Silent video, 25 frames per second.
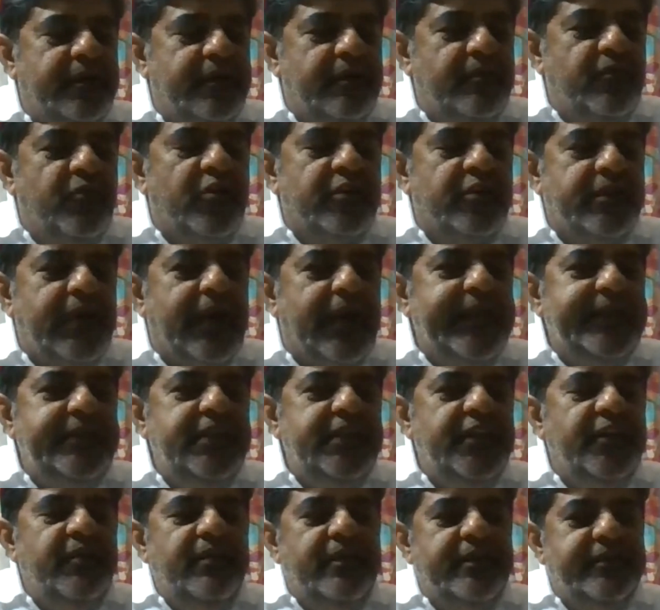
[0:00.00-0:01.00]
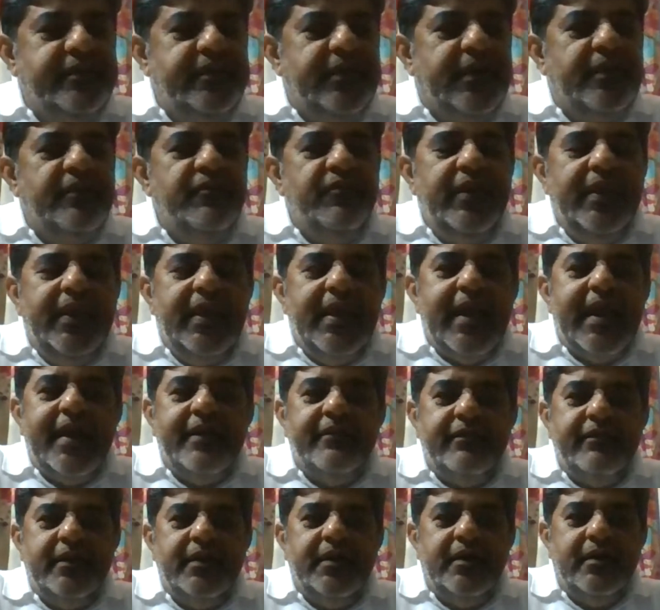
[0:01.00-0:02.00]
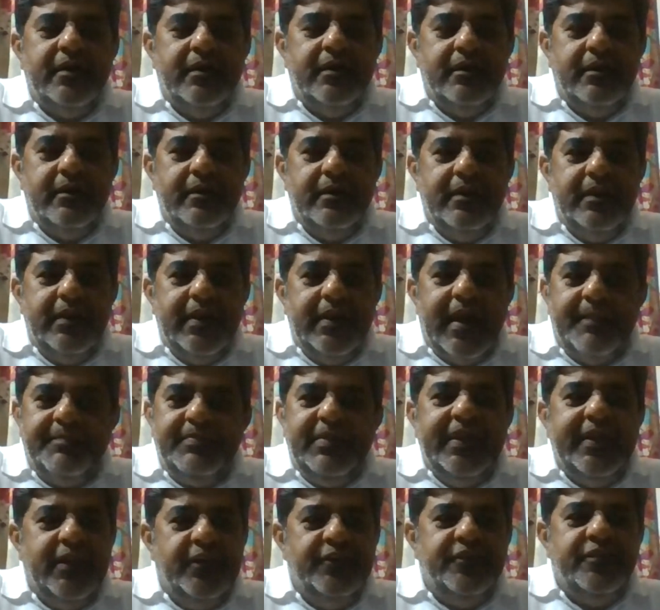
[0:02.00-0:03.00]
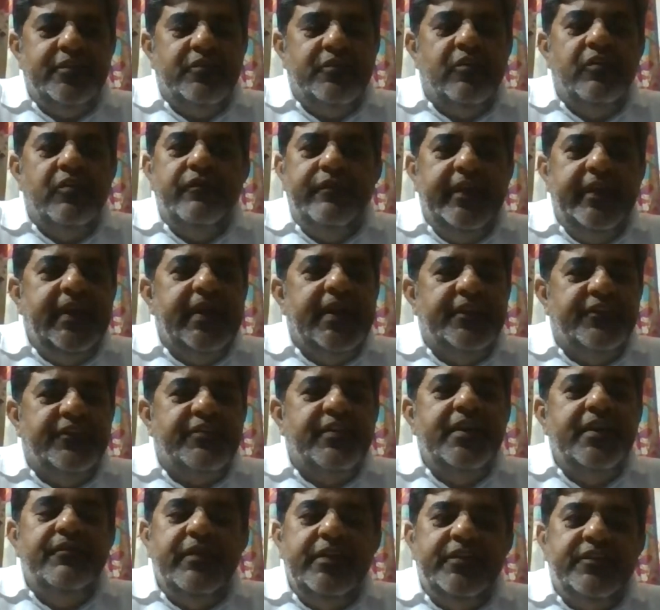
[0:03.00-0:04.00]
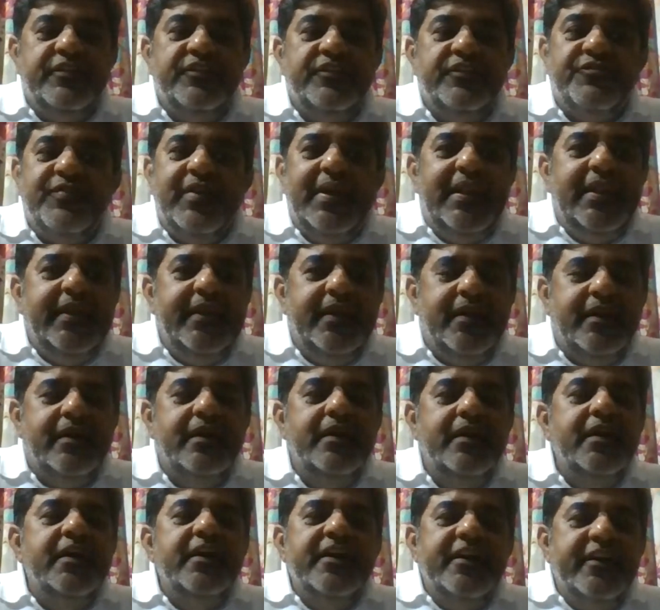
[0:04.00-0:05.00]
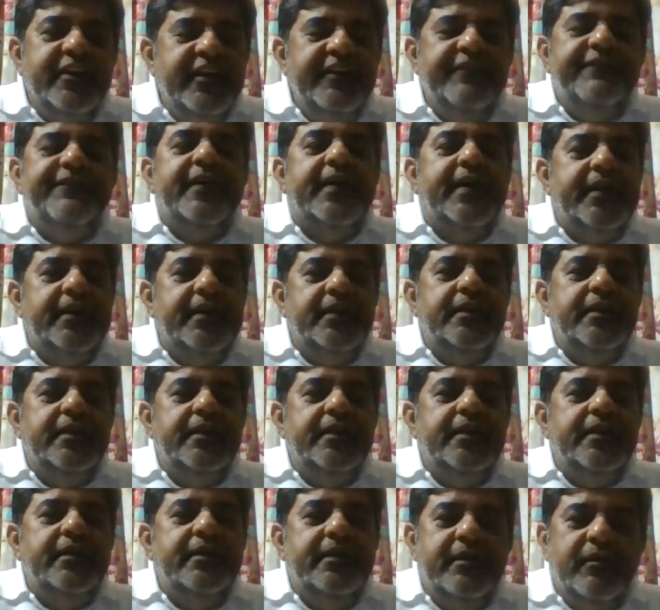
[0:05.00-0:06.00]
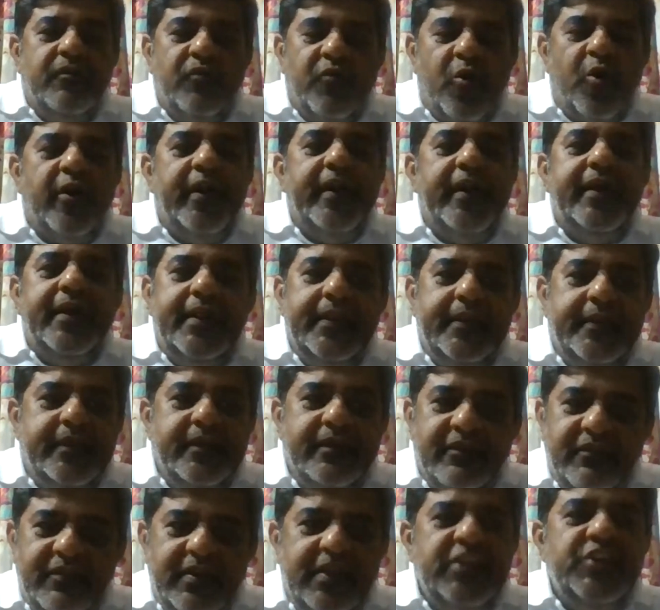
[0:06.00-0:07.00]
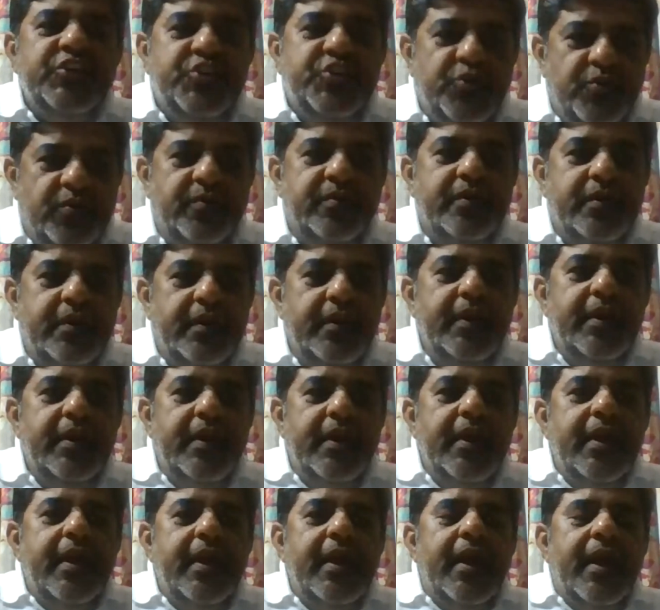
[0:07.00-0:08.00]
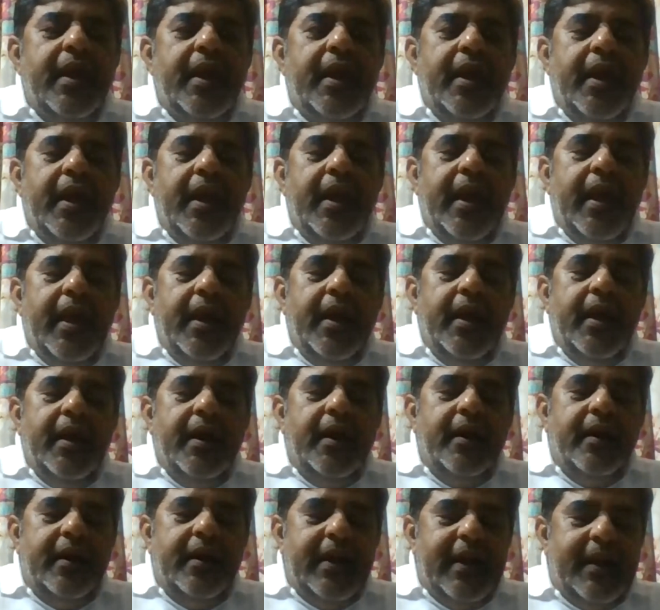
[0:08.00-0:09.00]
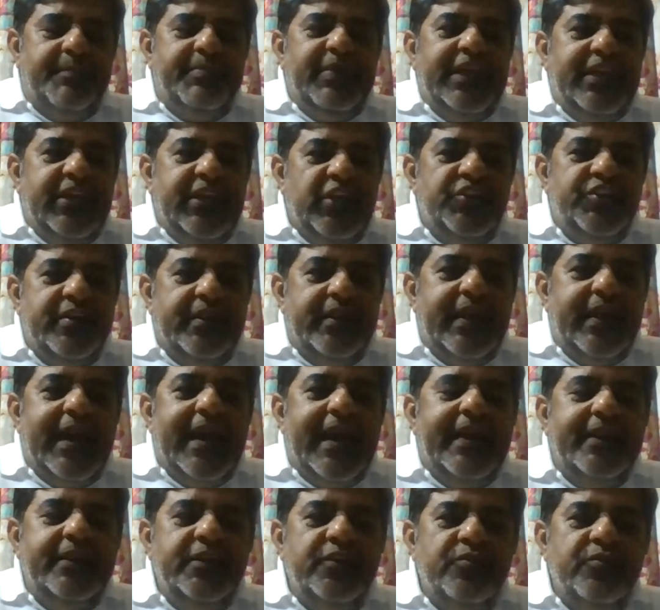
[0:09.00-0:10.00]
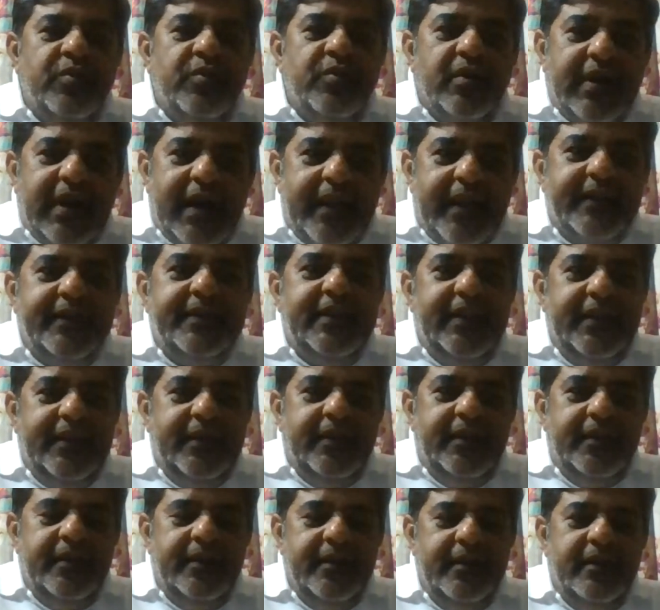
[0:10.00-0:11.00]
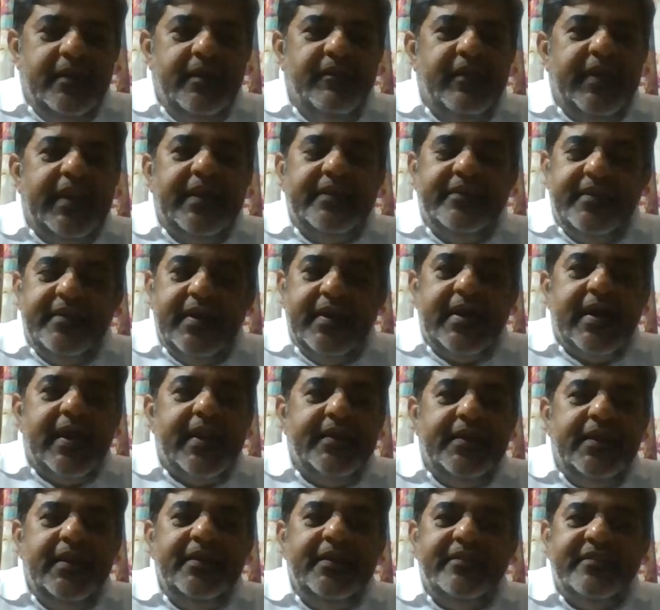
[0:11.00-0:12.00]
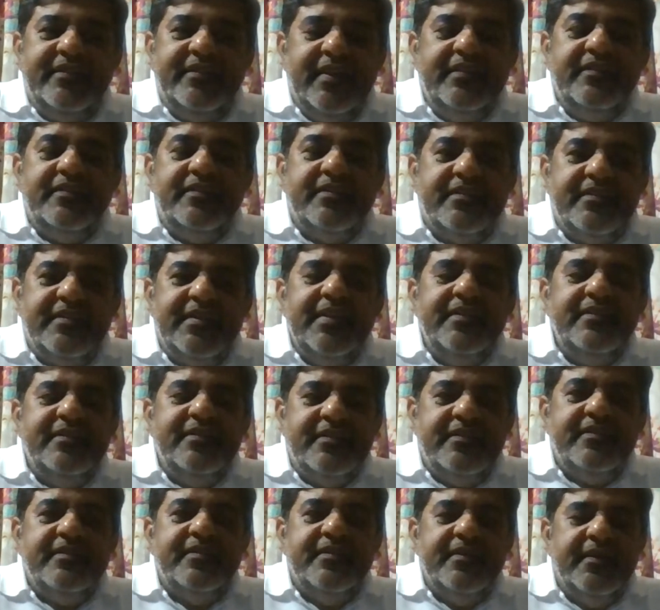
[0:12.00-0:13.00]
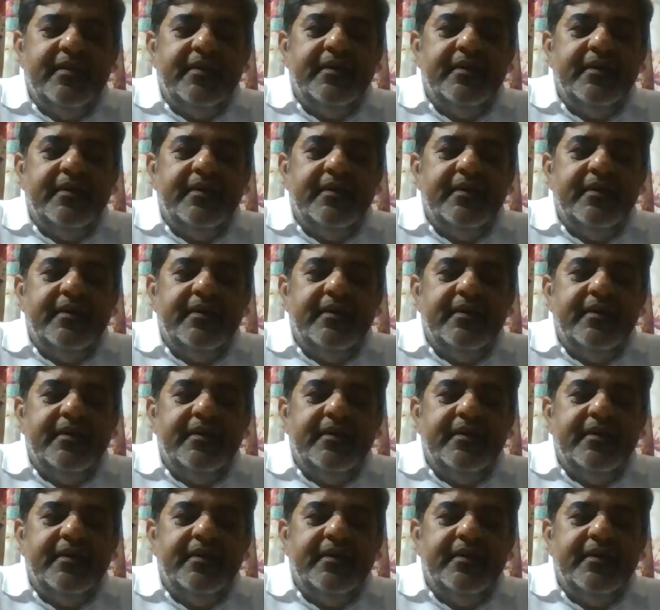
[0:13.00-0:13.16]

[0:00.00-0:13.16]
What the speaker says: what ITQ has done. We have an application called VR3, which is really a refund, void, reissue application. And currently, when I say currently, since